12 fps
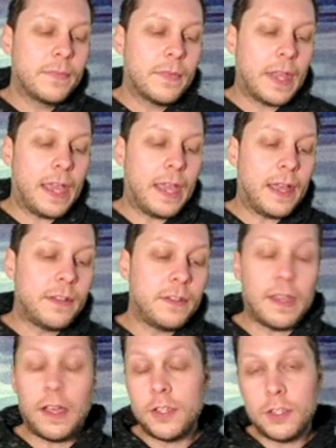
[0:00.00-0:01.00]
And
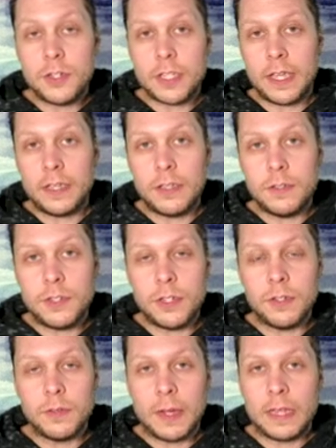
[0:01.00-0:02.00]
a huge thank you
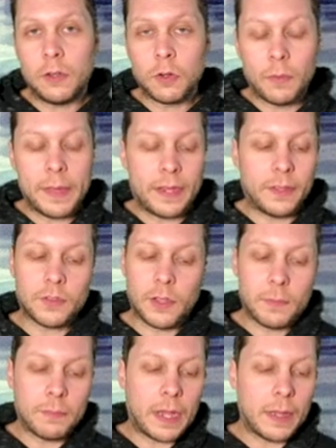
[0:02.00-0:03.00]
to my local meta. So
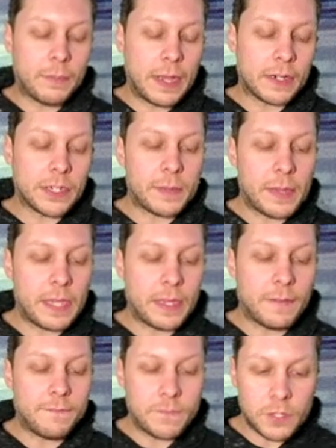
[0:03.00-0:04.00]
I'm actually
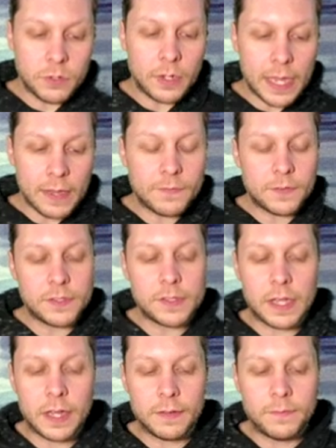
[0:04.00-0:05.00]
making a few
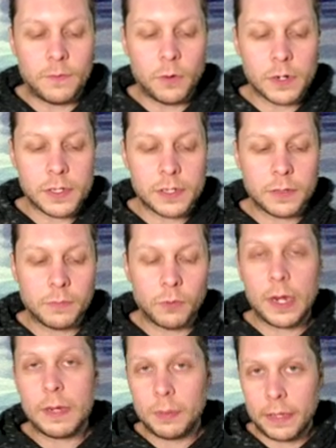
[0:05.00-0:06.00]
gifts for some
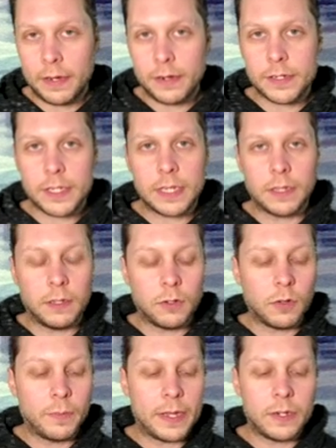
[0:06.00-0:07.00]
great players in the
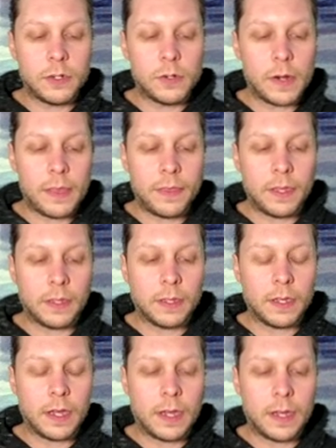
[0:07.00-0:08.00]
local meta who I
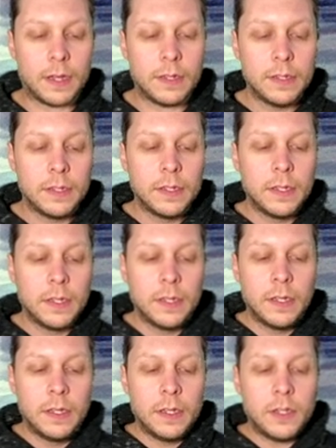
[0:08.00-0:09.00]
think
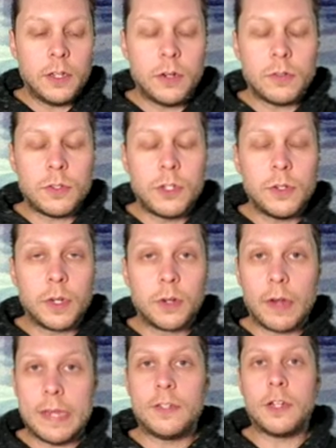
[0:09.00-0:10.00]
do a
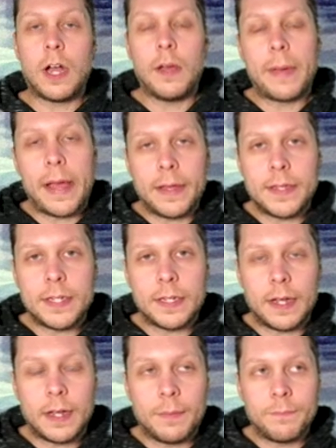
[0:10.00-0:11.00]
great job at
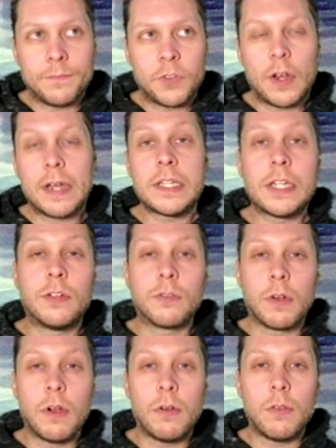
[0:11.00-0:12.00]
trying to
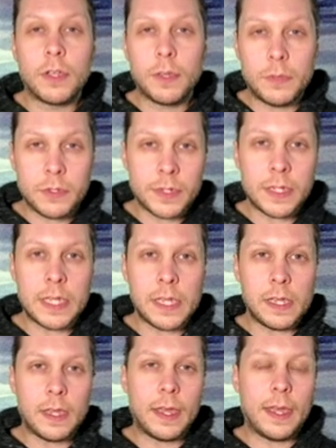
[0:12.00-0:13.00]
grow the
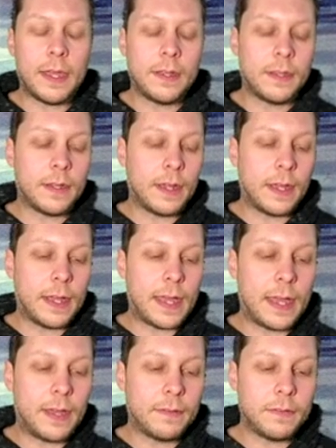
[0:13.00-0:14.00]
community and
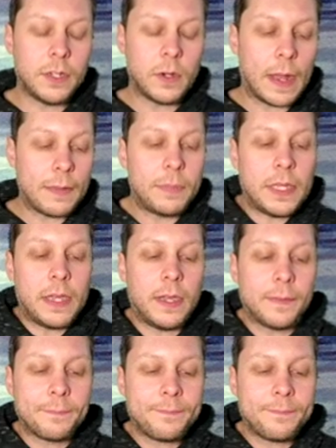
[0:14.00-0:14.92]
at being